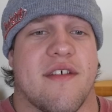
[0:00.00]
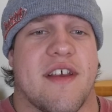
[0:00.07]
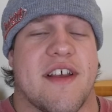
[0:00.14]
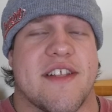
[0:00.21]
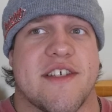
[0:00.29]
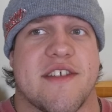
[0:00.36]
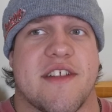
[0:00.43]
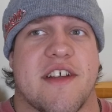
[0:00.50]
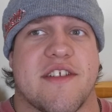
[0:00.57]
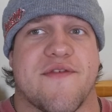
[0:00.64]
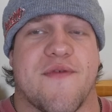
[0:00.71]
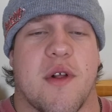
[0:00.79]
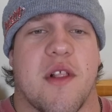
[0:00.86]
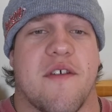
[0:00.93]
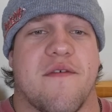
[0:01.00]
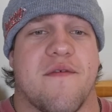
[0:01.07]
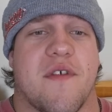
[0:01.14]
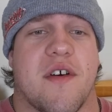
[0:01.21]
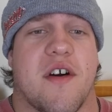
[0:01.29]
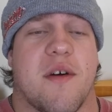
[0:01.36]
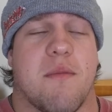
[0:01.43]
It's full
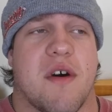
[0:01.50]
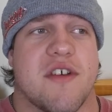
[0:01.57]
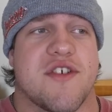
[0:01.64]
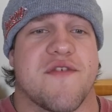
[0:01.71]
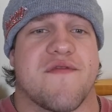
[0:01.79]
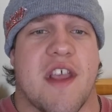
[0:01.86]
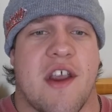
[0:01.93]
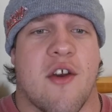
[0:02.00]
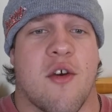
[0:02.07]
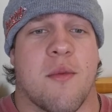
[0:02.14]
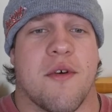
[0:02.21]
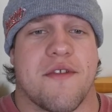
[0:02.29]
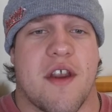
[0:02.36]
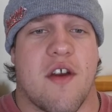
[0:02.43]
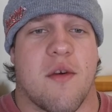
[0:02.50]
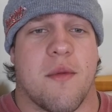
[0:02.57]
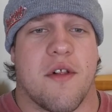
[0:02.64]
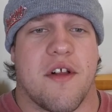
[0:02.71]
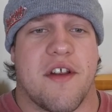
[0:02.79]
of a bunch of terrible